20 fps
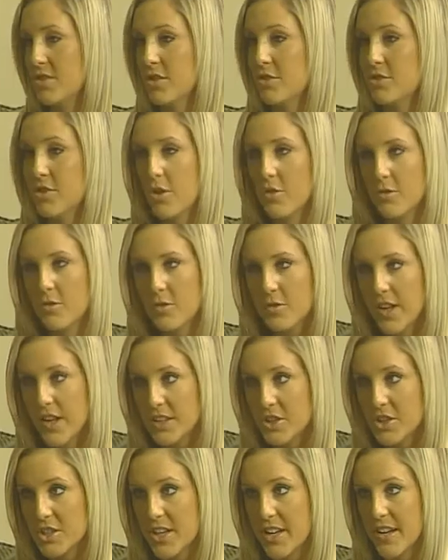So don't
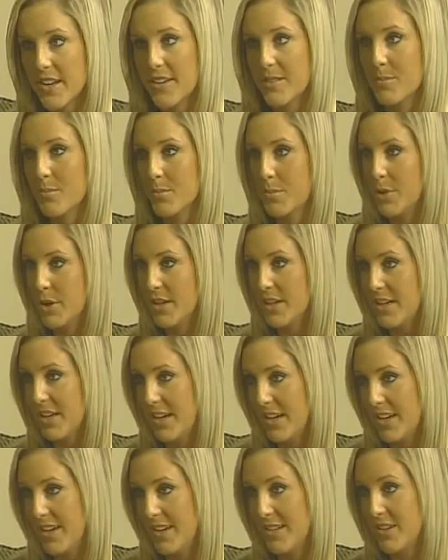flush it yep. put
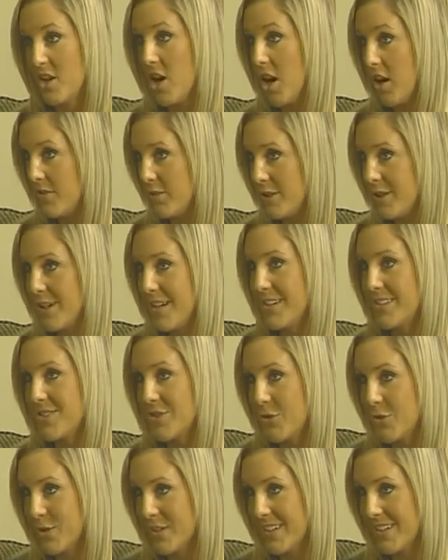it in coffee grounds
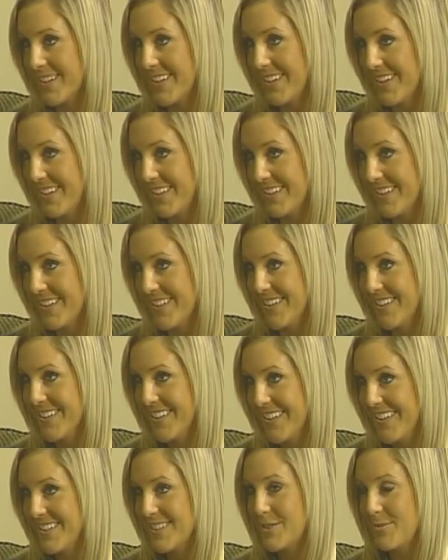or kitty litter yep.
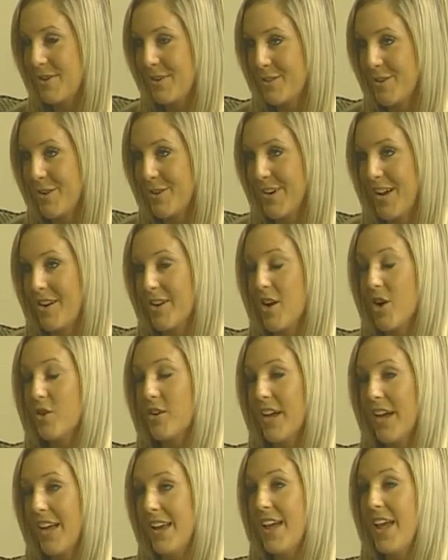to be thrown out.
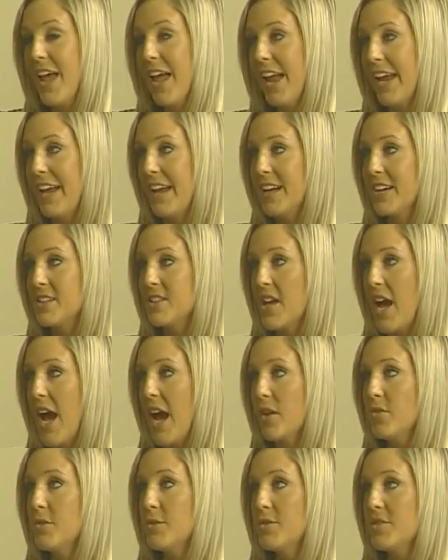Okay. Yep. And
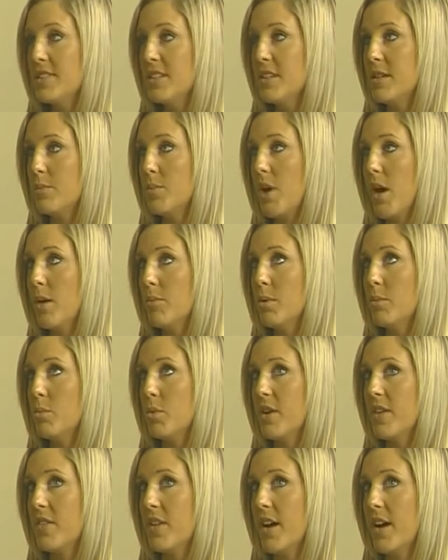have you seen a problem
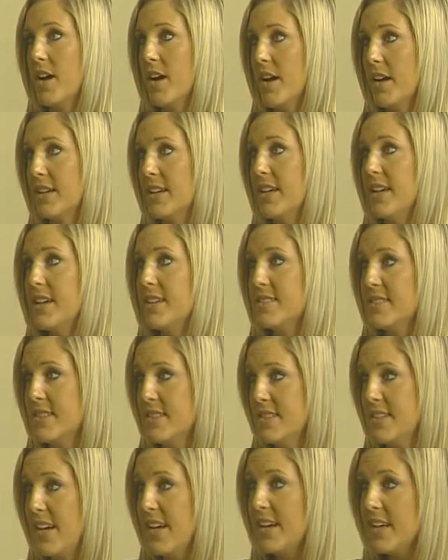with uh, kids
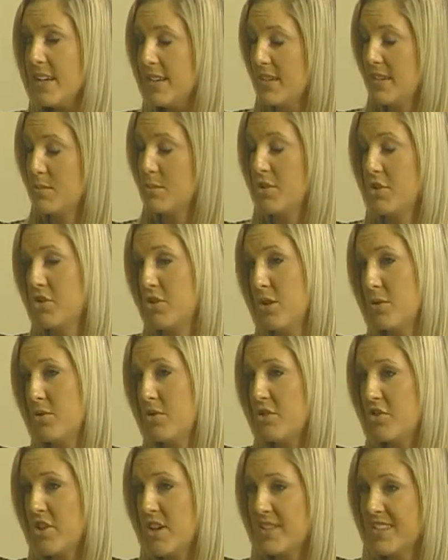taking these
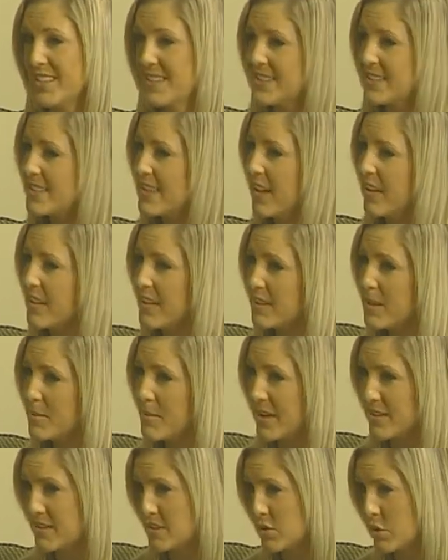prescription drugs and selling them
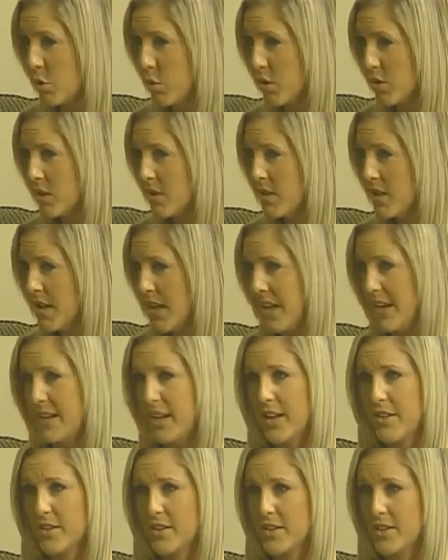at school and
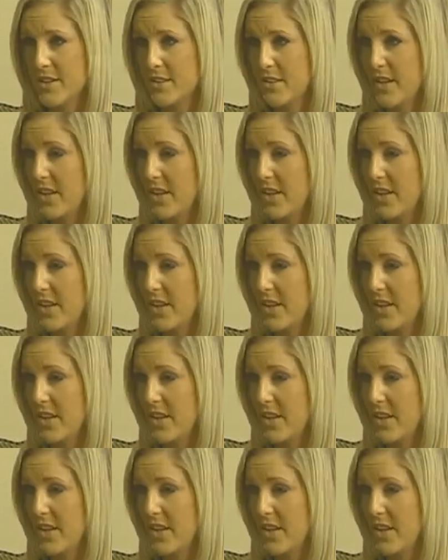other